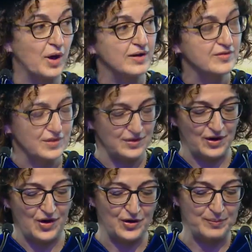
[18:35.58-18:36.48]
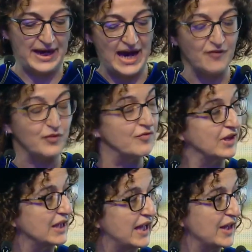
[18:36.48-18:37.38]
Wald, on behalf of the
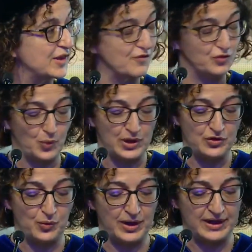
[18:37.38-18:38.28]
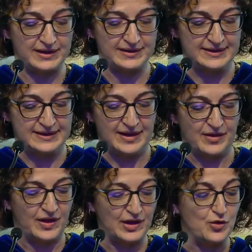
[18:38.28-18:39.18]
class of 2020,
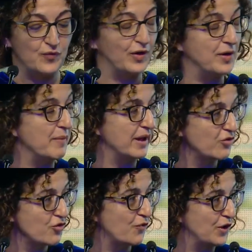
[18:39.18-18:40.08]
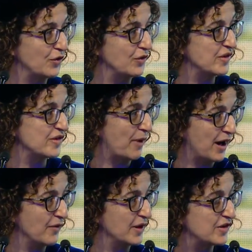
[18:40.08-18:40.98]
thank you very much for your
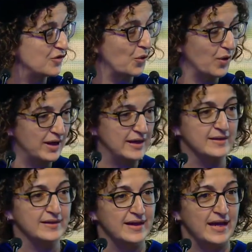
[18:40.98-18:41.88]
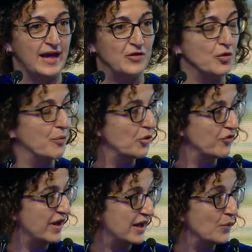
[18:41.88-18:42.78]
inspiring story and your
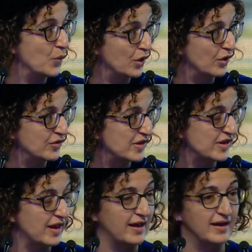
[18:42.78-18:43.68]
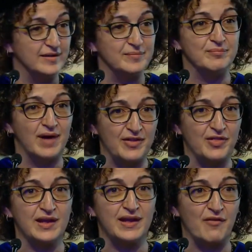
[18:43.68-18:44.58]
motivating words. I
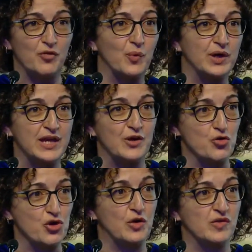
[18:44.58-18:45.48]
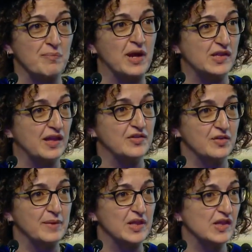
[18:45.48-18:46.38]
think everyone here shares my
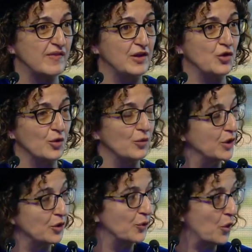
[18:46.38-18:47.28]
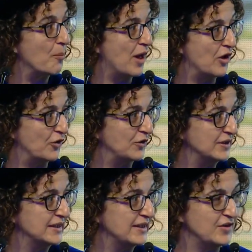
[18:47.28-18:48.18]
sentiments that you're a real role
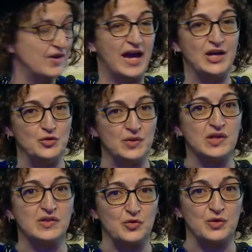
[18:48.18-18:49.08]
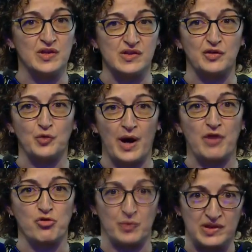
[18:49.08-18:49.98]
model to AUD students and
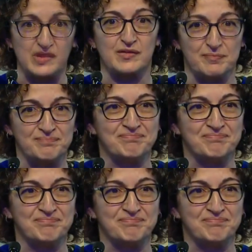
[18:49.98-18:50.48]
graduates.